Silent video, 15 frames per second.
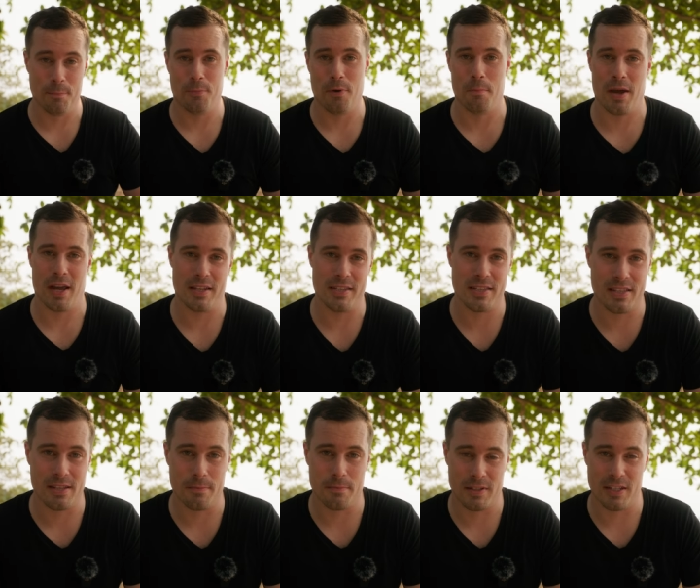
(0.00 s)
implements
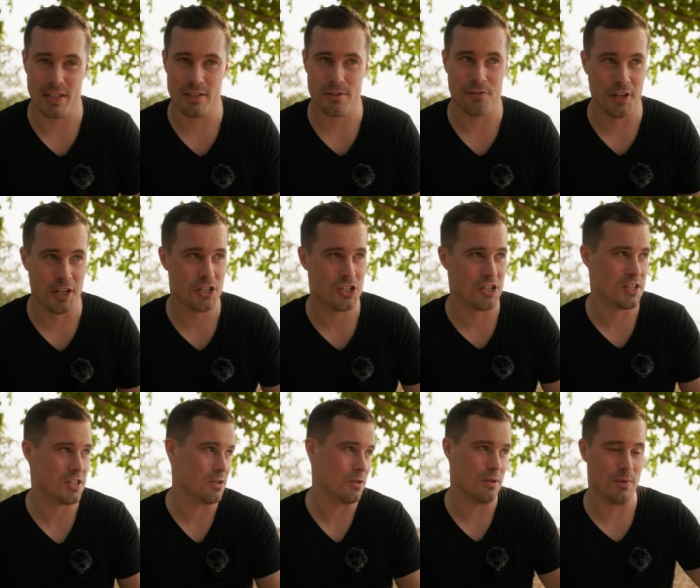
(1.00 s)
these features,
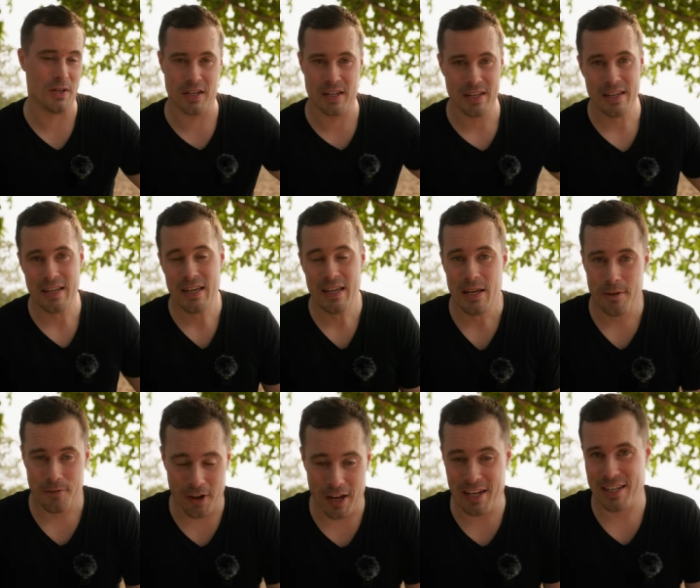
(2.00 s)
so that we
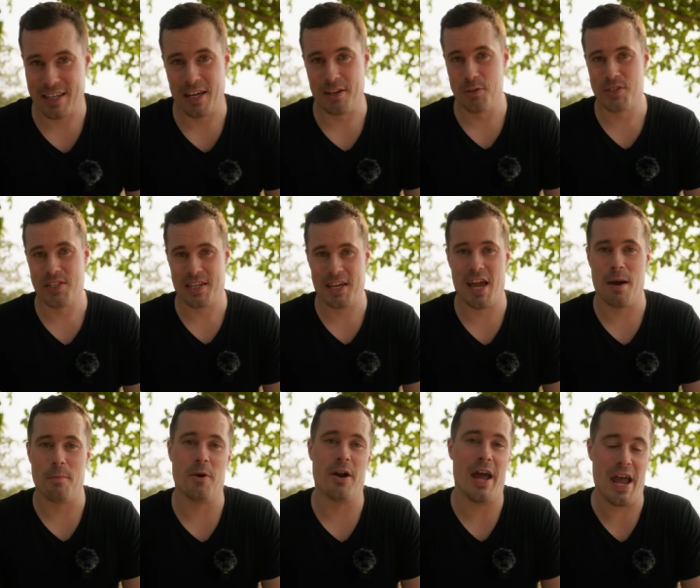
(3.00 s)
finally can use the
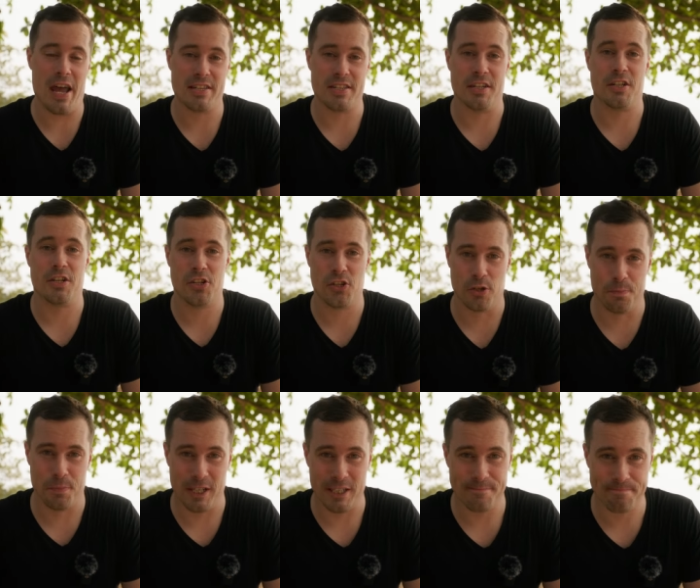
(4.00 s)
camera as it
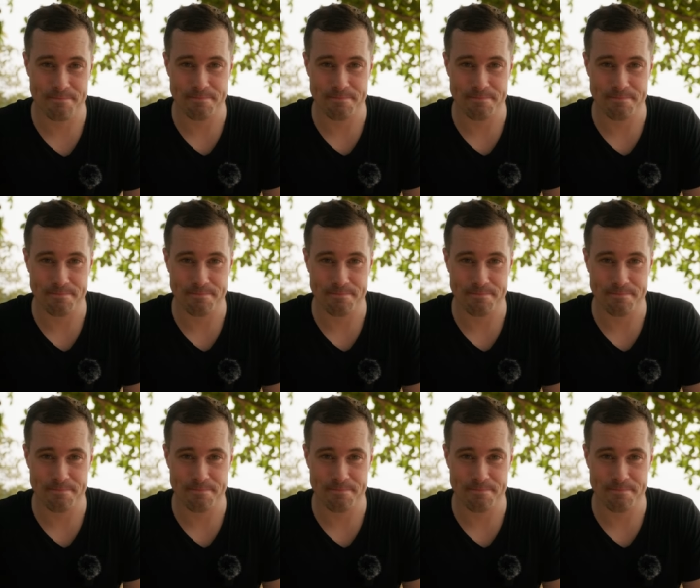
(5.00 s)
should be.